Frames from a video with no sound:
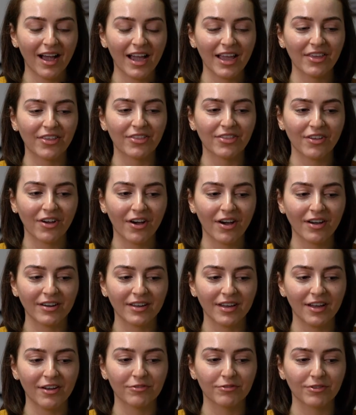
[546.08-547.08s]
I thought
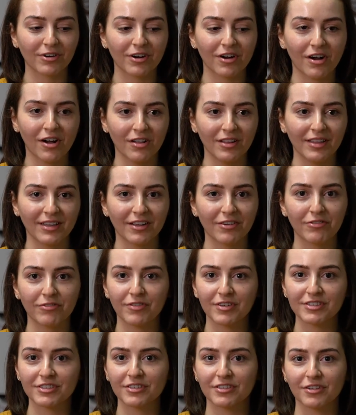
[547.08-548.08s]
of recalling a
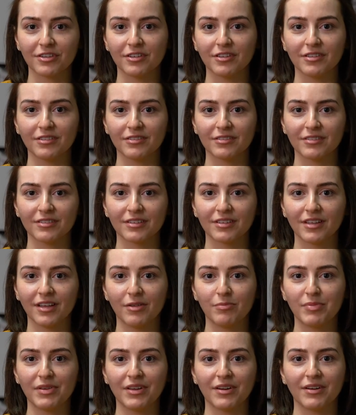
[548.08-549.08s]
physical
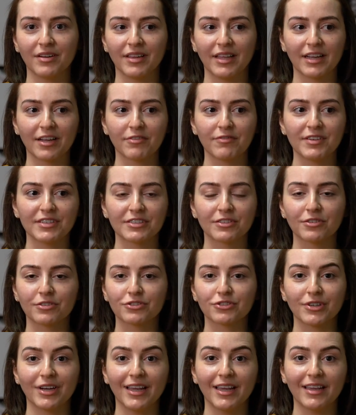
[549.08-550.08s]
appearance, like a physical
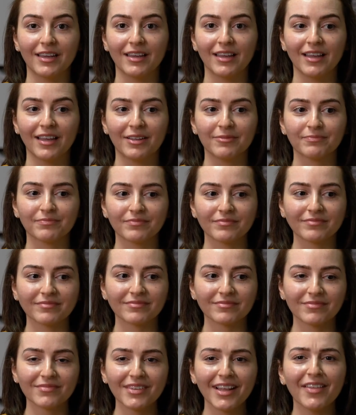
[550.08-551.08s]
trait.
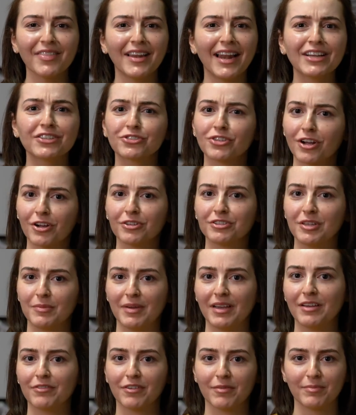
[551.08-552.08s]
And I struggled a
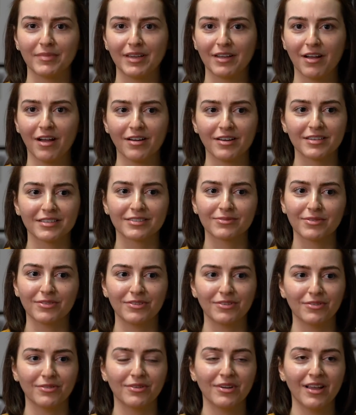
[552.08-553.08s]
bit, if I'm being honest with
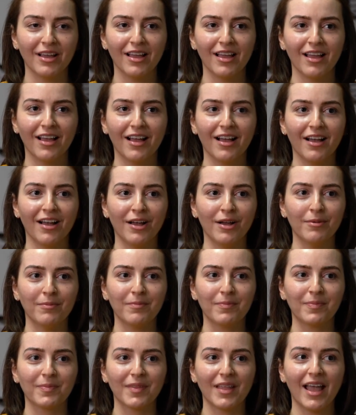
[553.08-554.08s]
you.
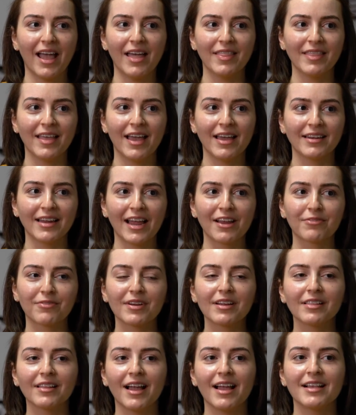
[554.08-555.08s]
And then I
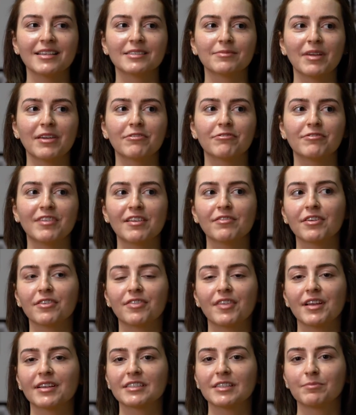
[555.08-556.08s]
realized my
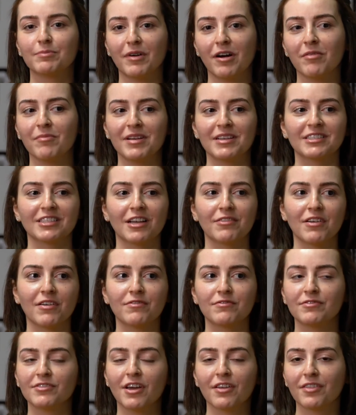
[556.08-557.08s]
favorite things about myself
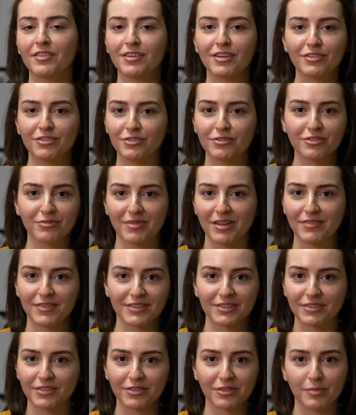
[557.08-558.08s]
have nothing to do with my
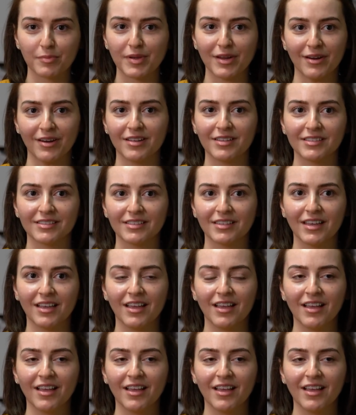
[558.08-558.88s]
physical appearance.